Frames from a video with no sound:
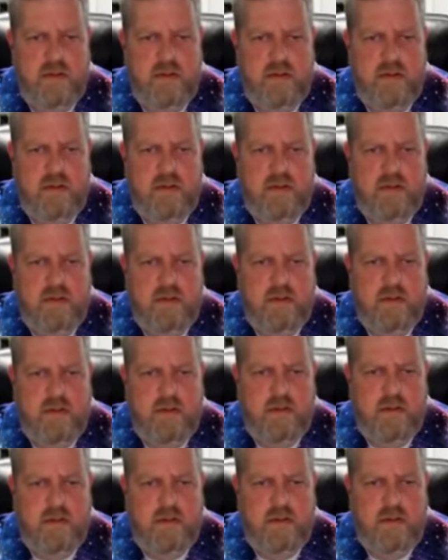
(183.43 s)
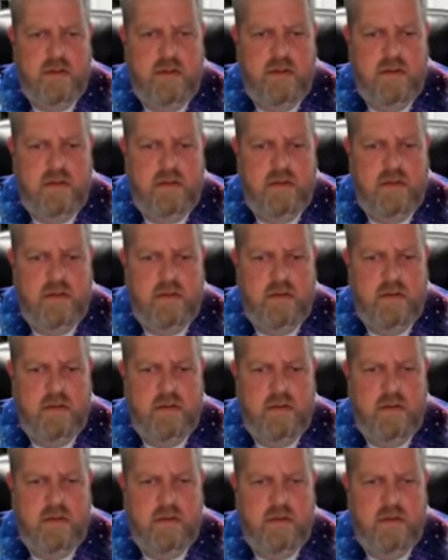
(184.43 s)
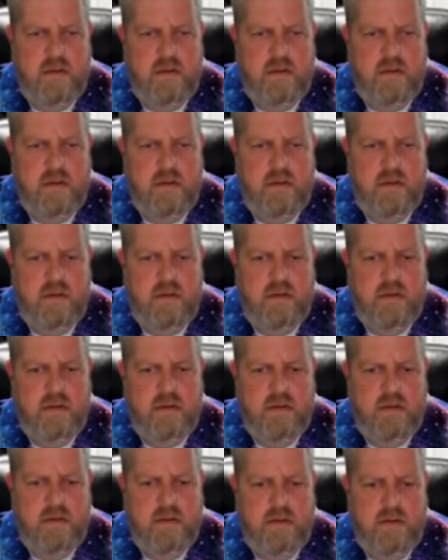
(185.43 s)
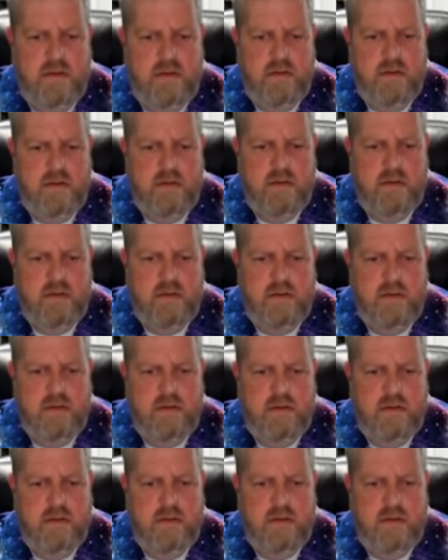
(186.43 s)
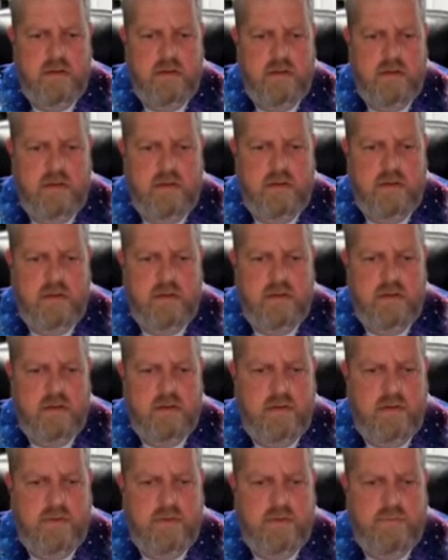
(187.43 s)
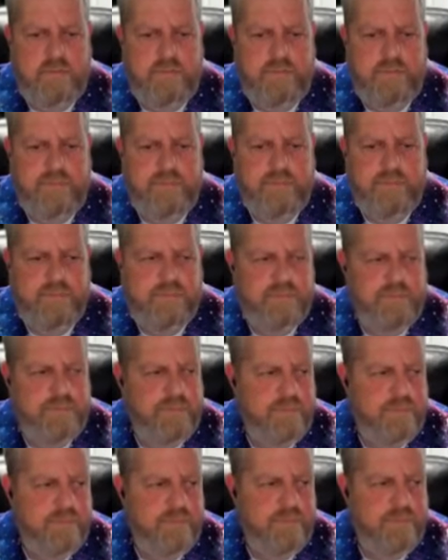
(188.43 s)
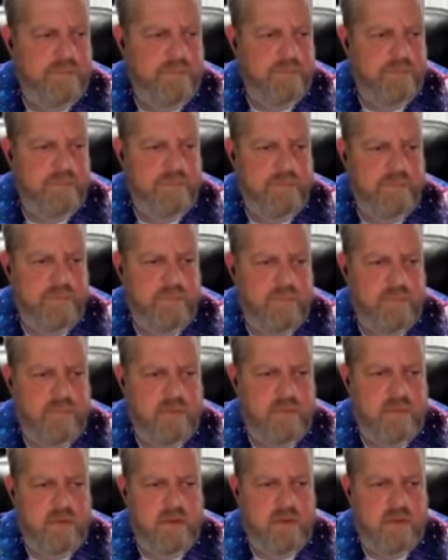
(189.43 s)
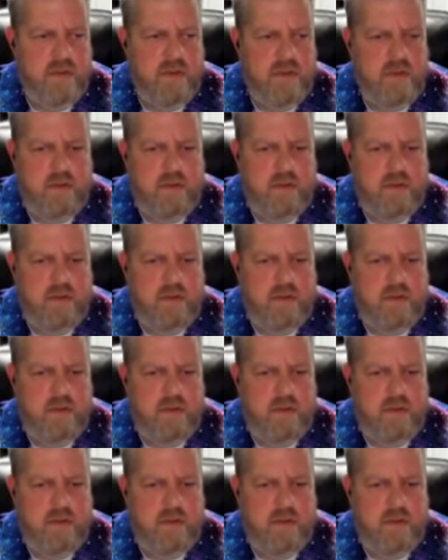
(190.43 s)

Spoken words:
This person isn't speaking.